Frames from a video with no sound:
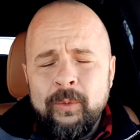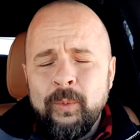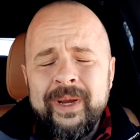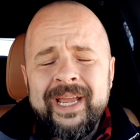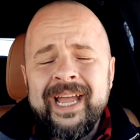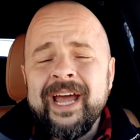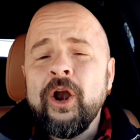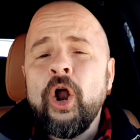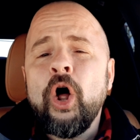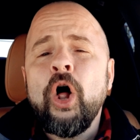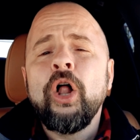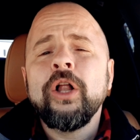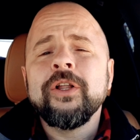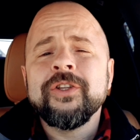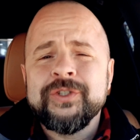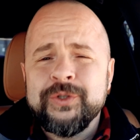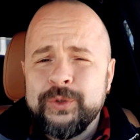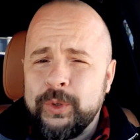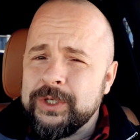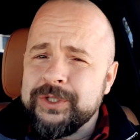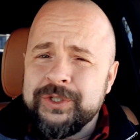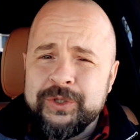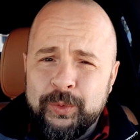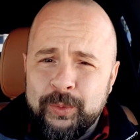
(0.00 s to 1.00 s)
We had all
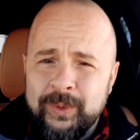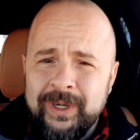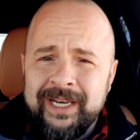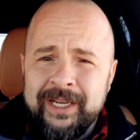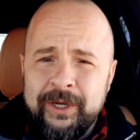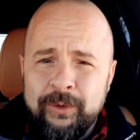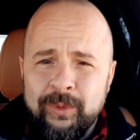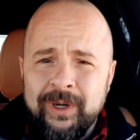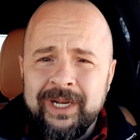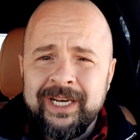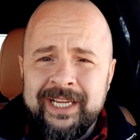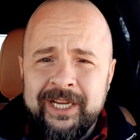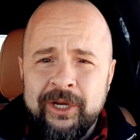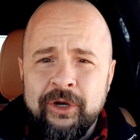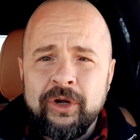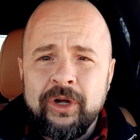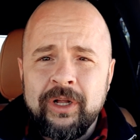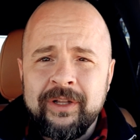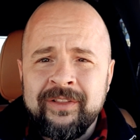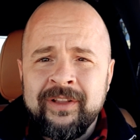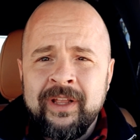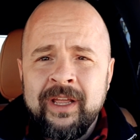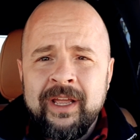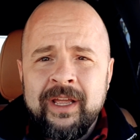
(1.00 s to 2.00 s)
sorts of really, really
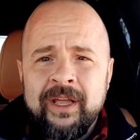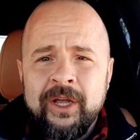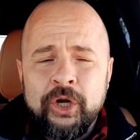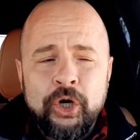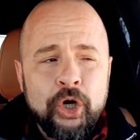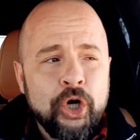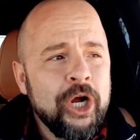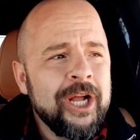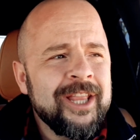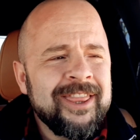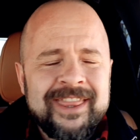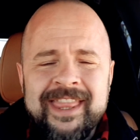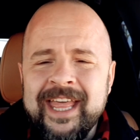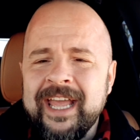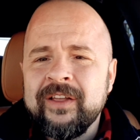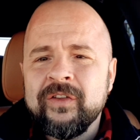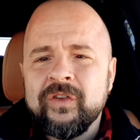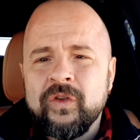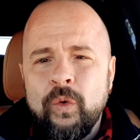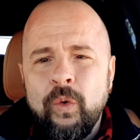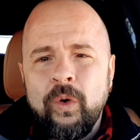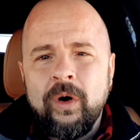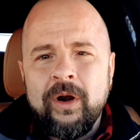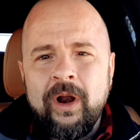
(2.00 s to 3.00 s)
good
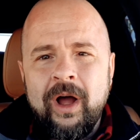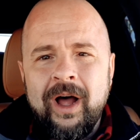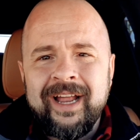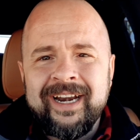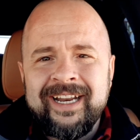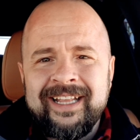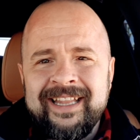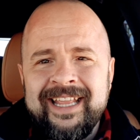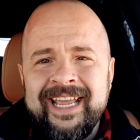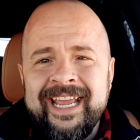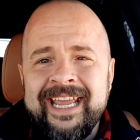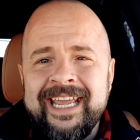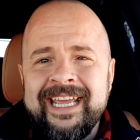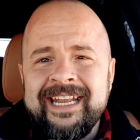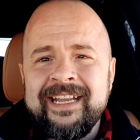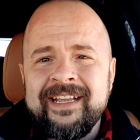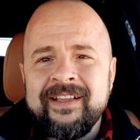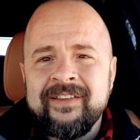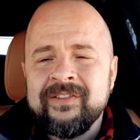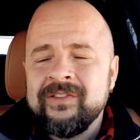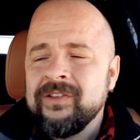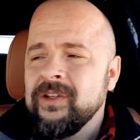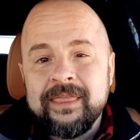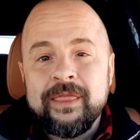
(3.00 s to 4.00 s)
things going on in the
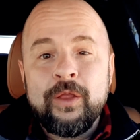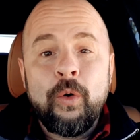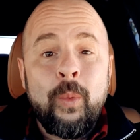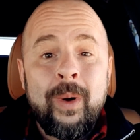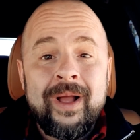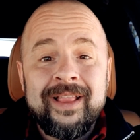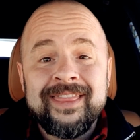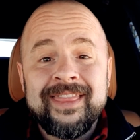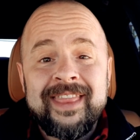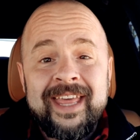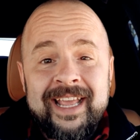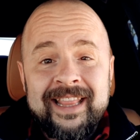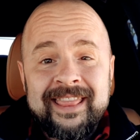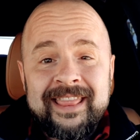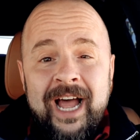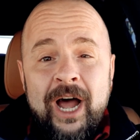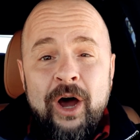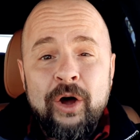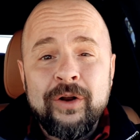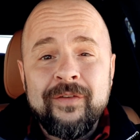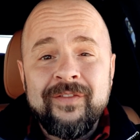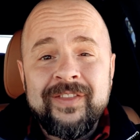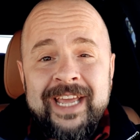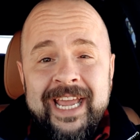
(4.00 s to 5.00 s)
80s. The one thing
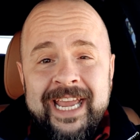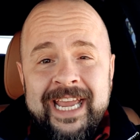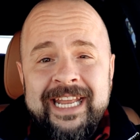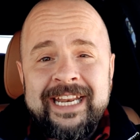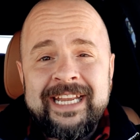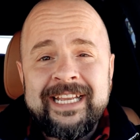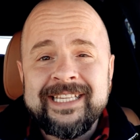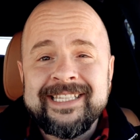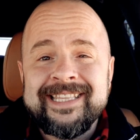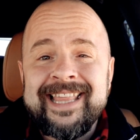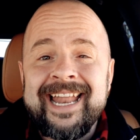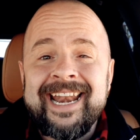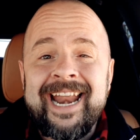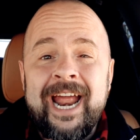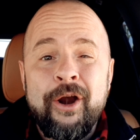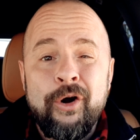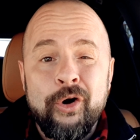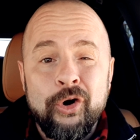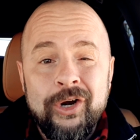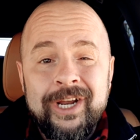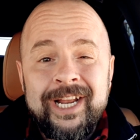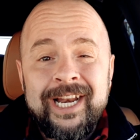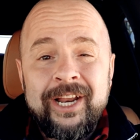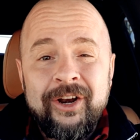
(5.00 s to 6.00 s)
out of the 80s that I
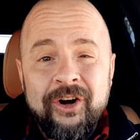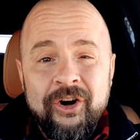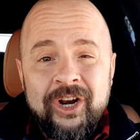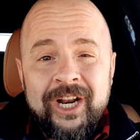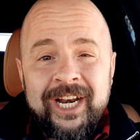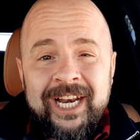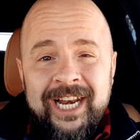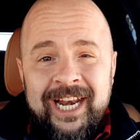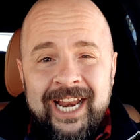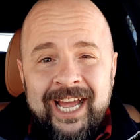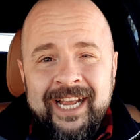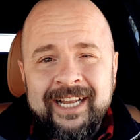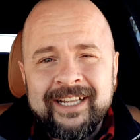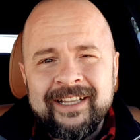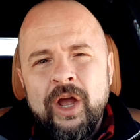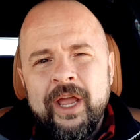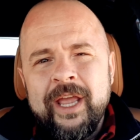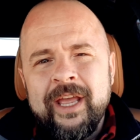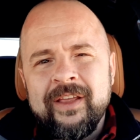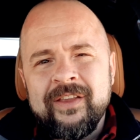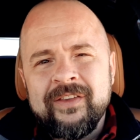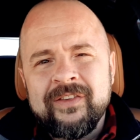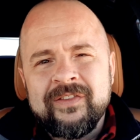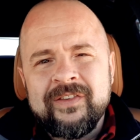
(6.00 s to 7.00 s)
really, really like
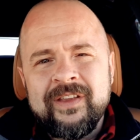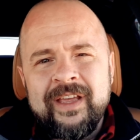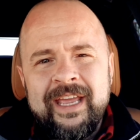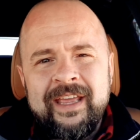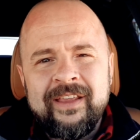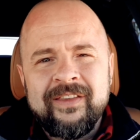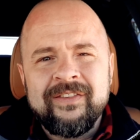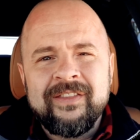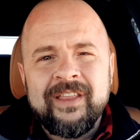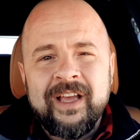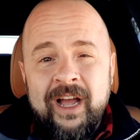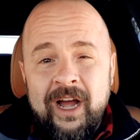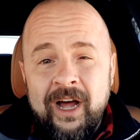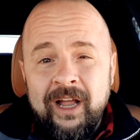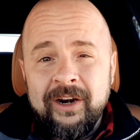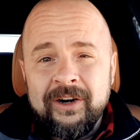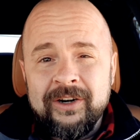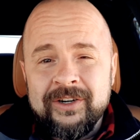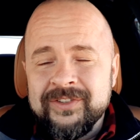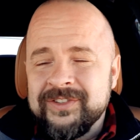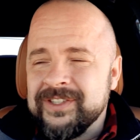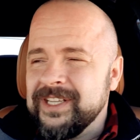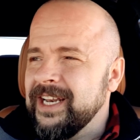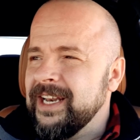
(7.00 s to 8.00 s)
is the
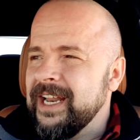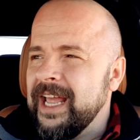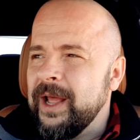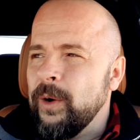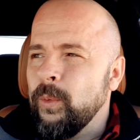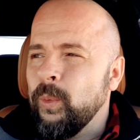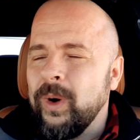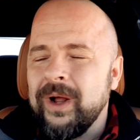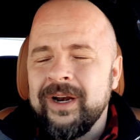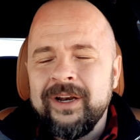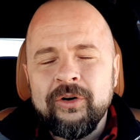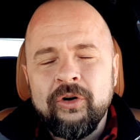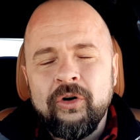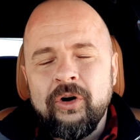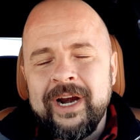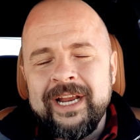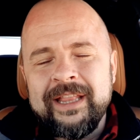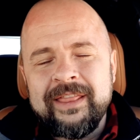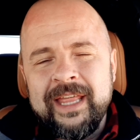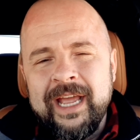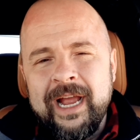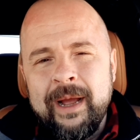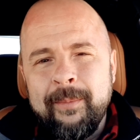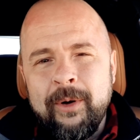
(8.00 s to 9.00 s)
colors. And one
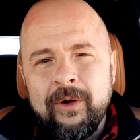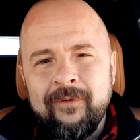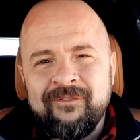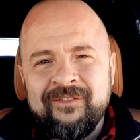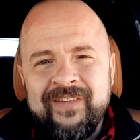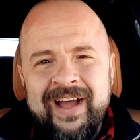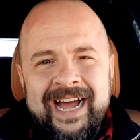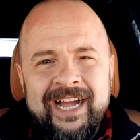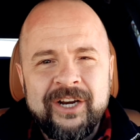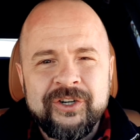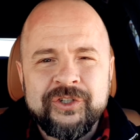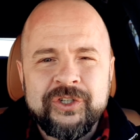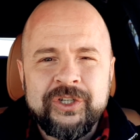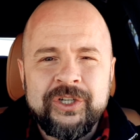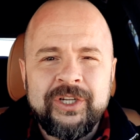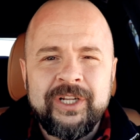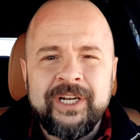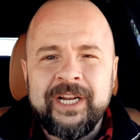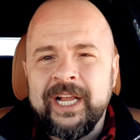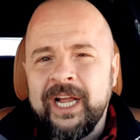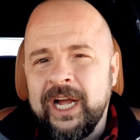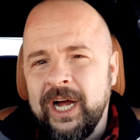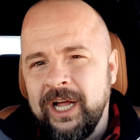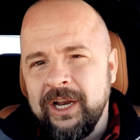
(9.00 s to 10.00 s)
great thing about
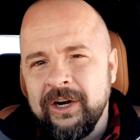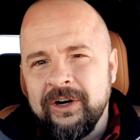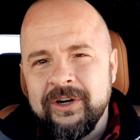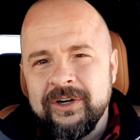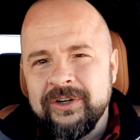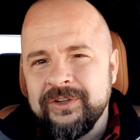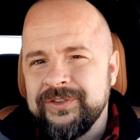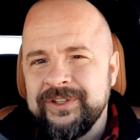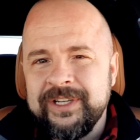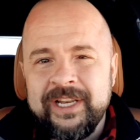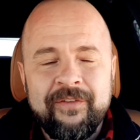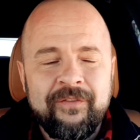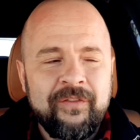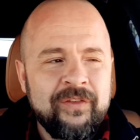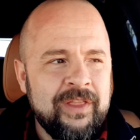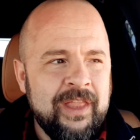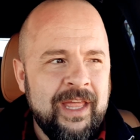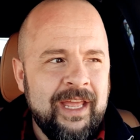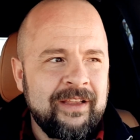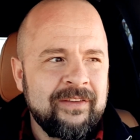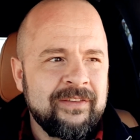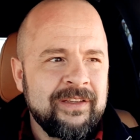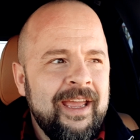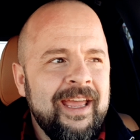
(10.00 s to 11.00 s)
fashion and colors and different
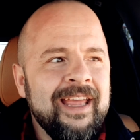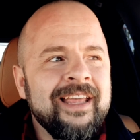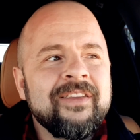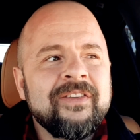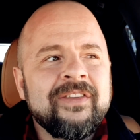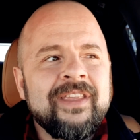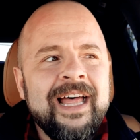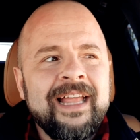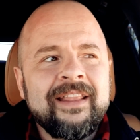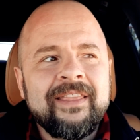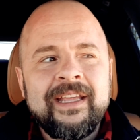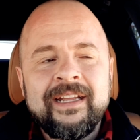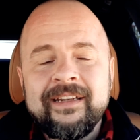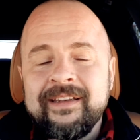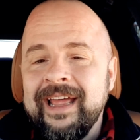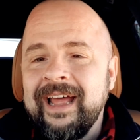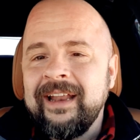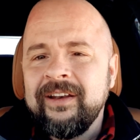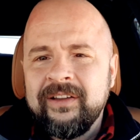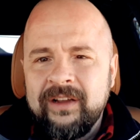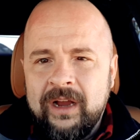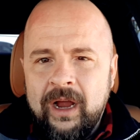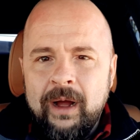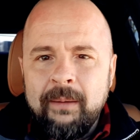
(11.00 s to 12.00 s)
things is that they
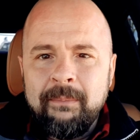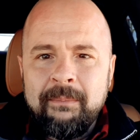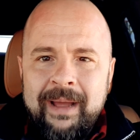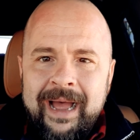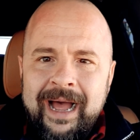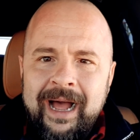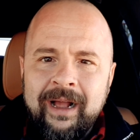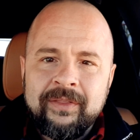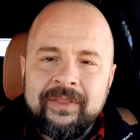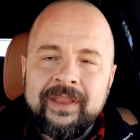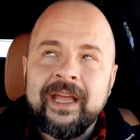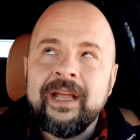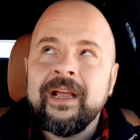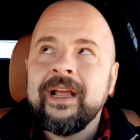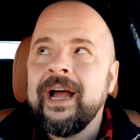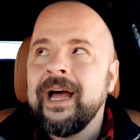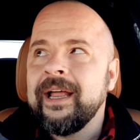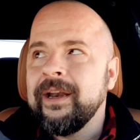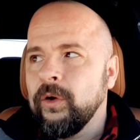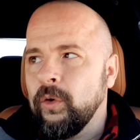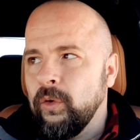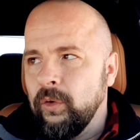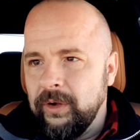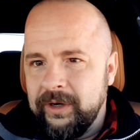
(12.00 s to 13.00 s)
tend to come back. They
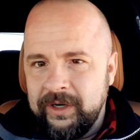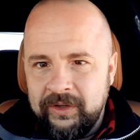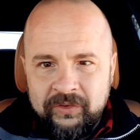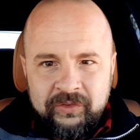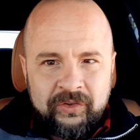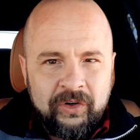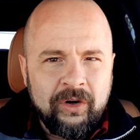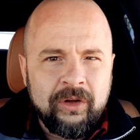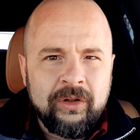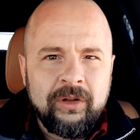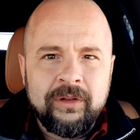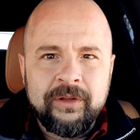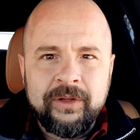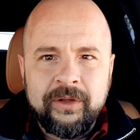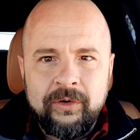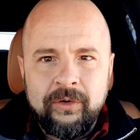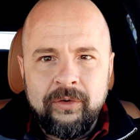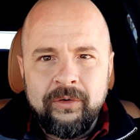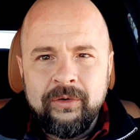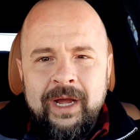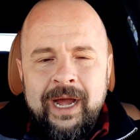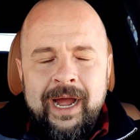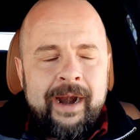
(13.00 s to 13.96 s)
kind of go in a circle, you know?